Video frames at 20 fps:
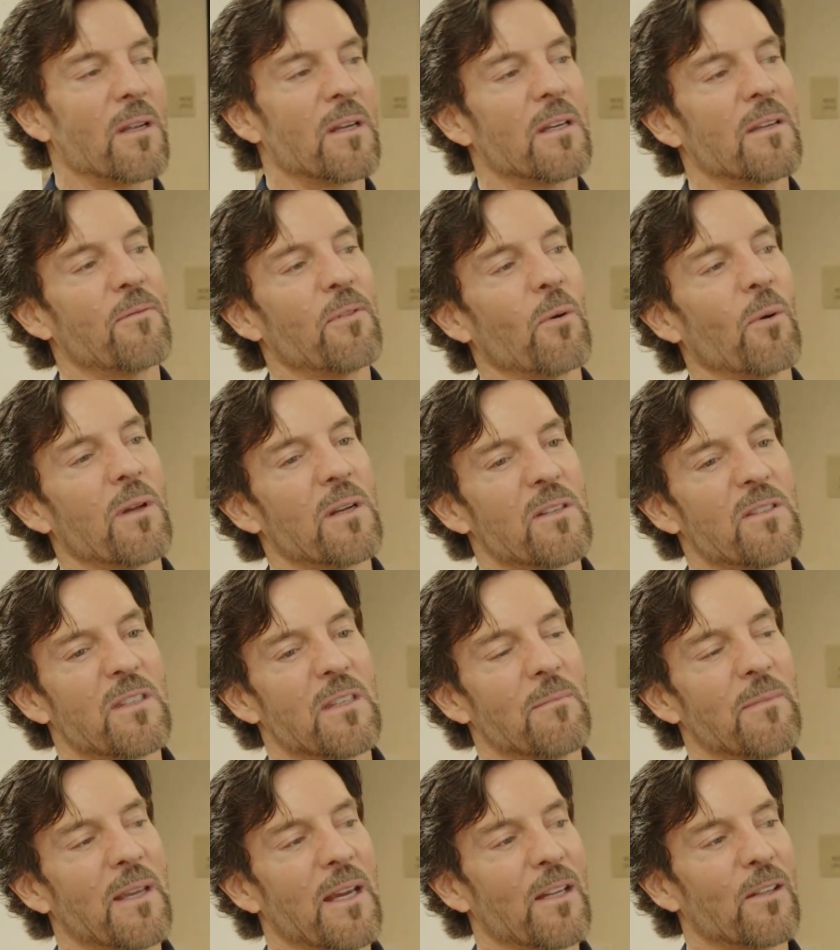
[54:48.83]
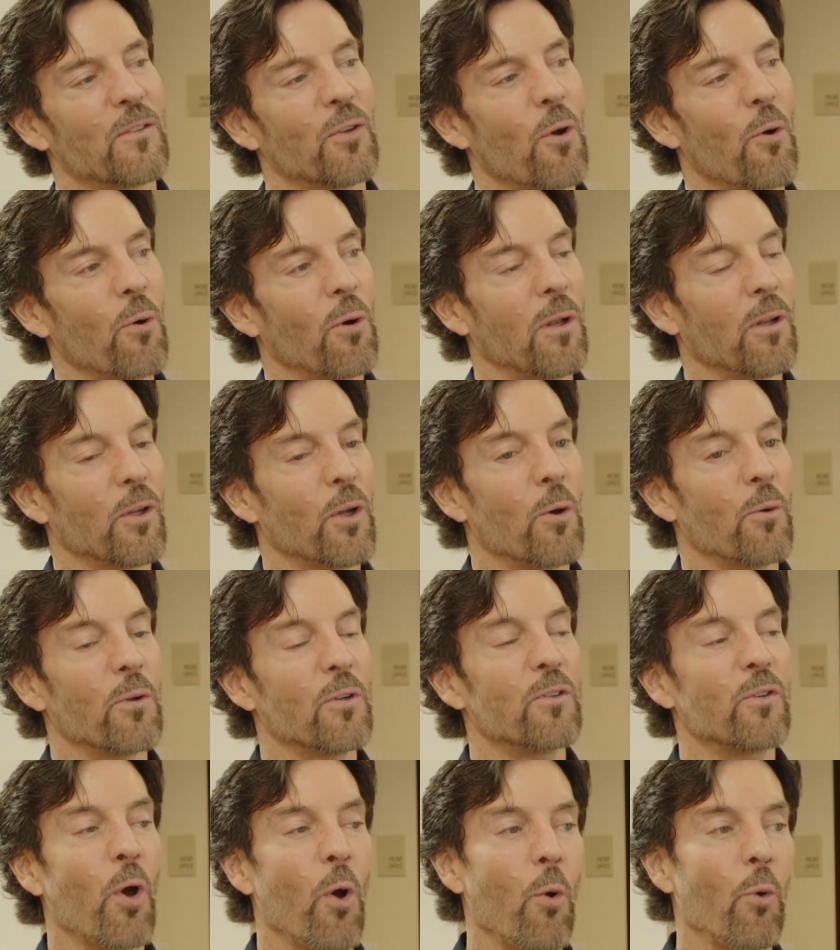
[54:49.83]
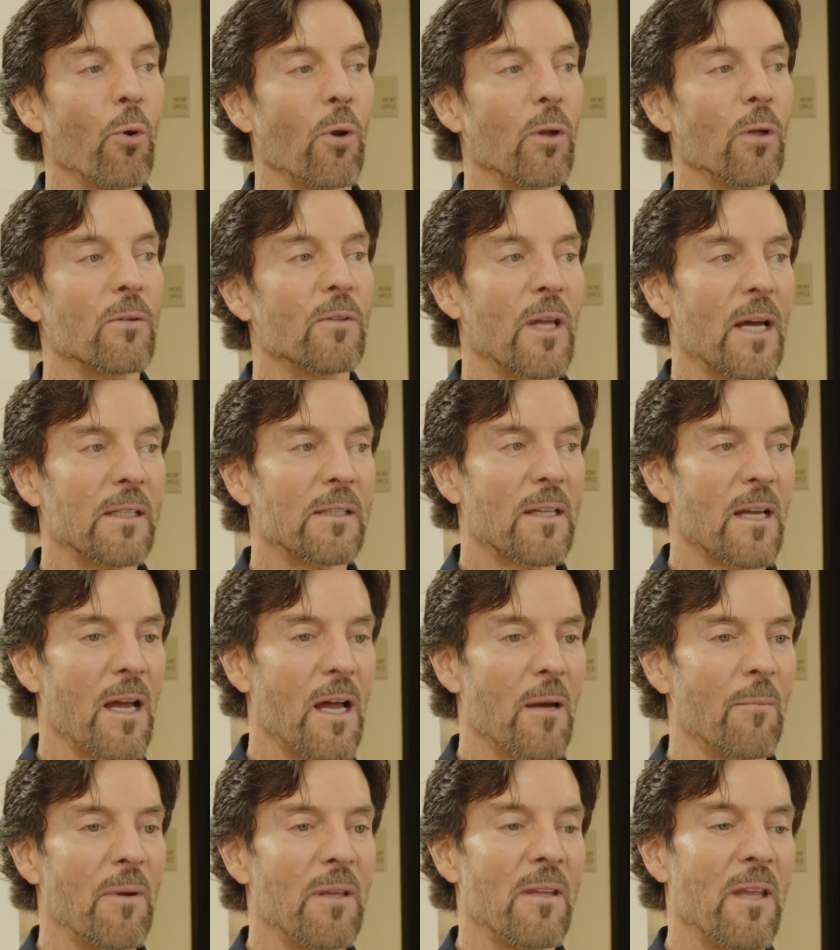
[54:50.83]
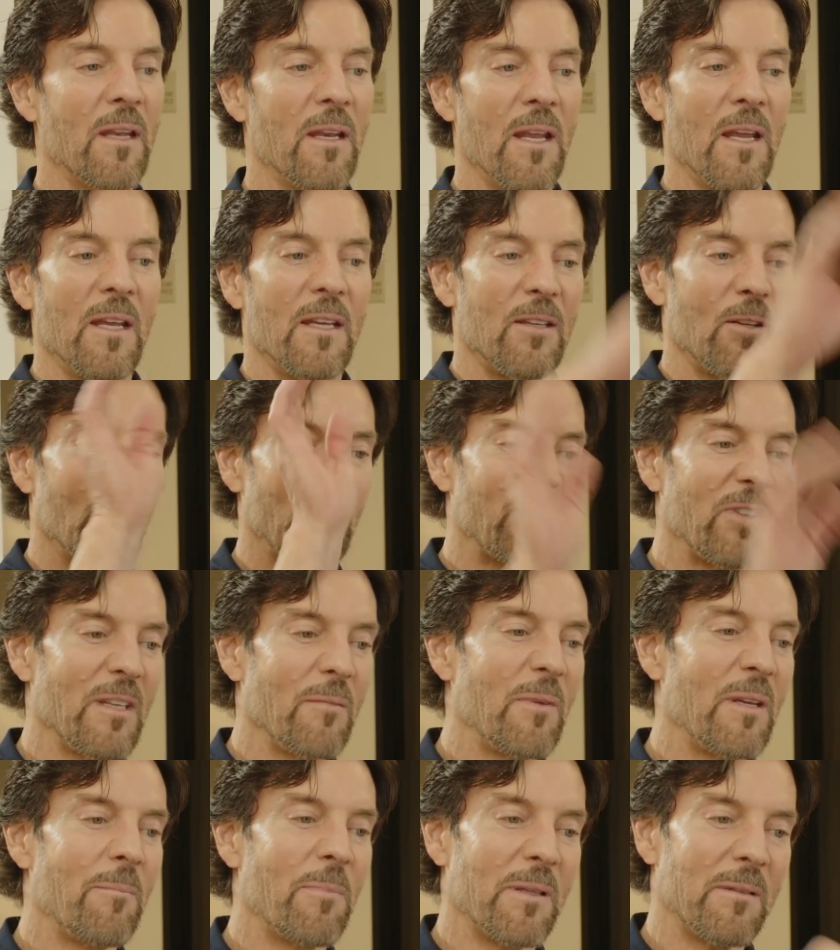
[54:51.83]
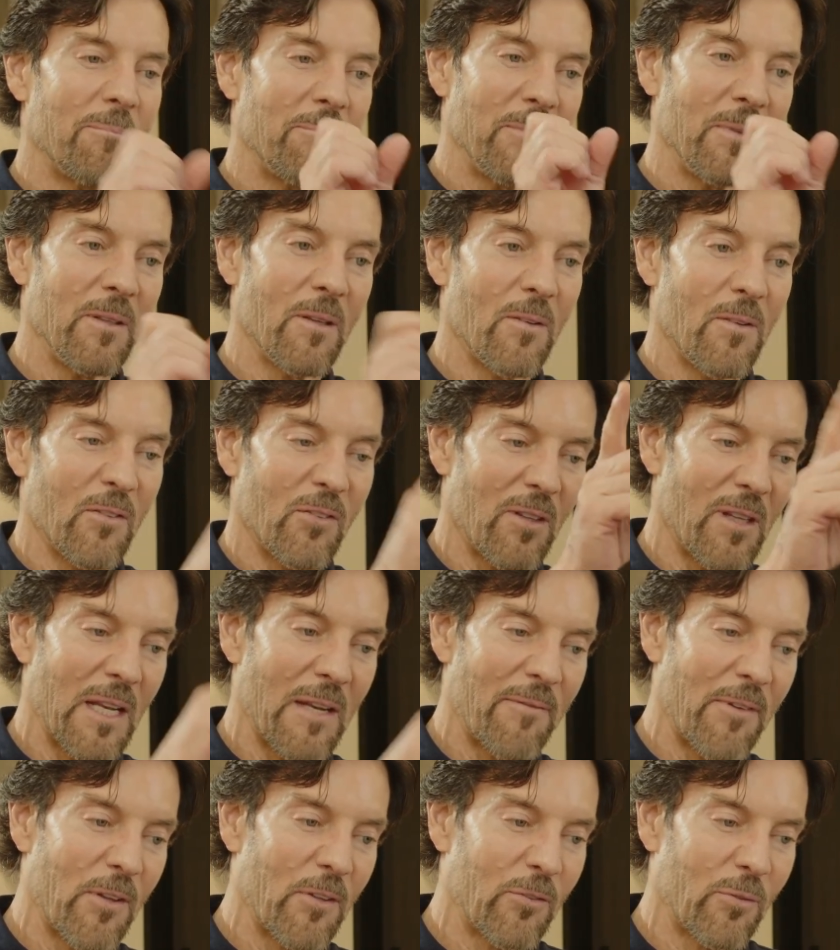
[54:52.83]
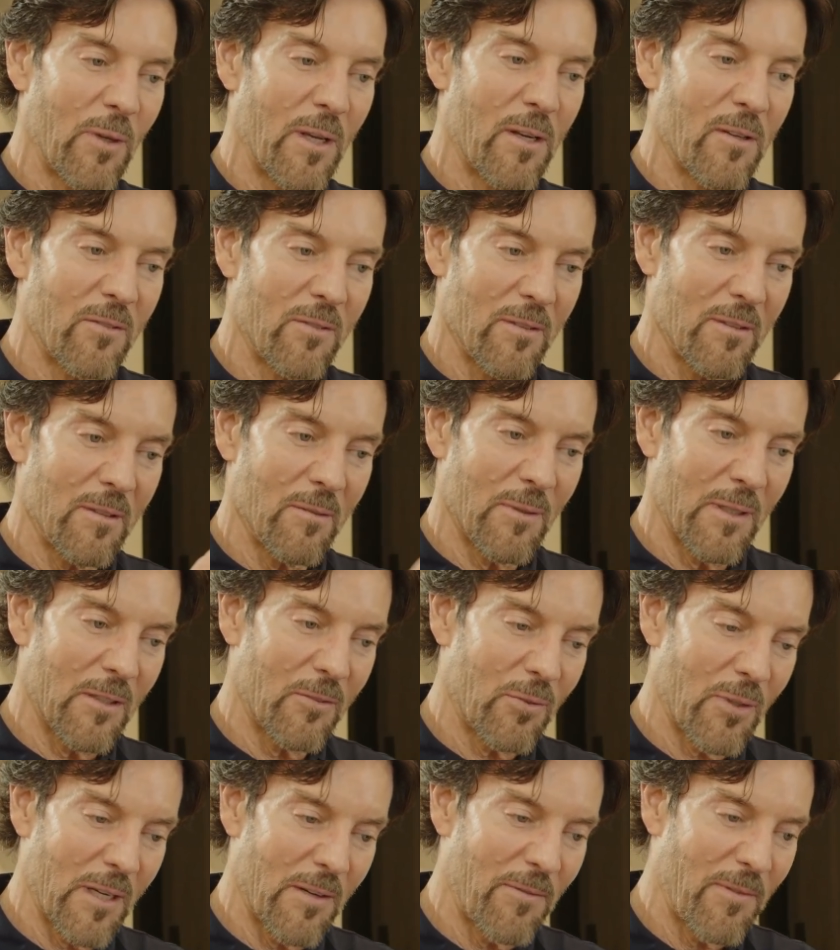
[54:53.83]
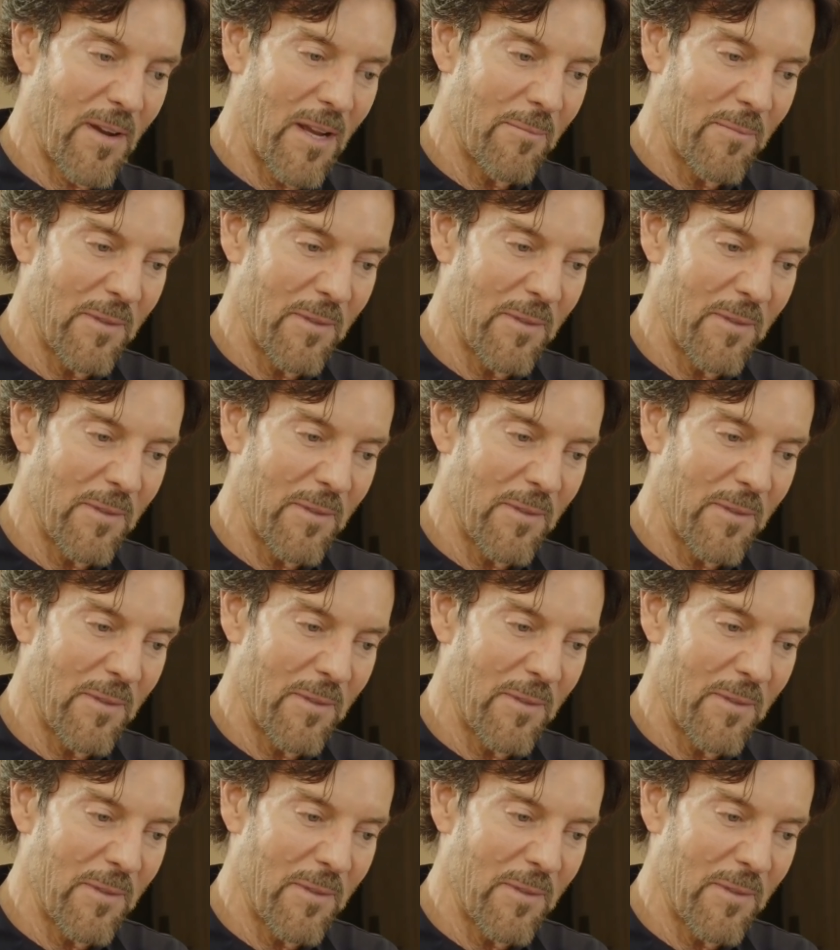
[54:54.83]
if you want to see me on Tonal, go to Tonal.com, and then you'll see me. But there's a lot of other trainers you want to try to find.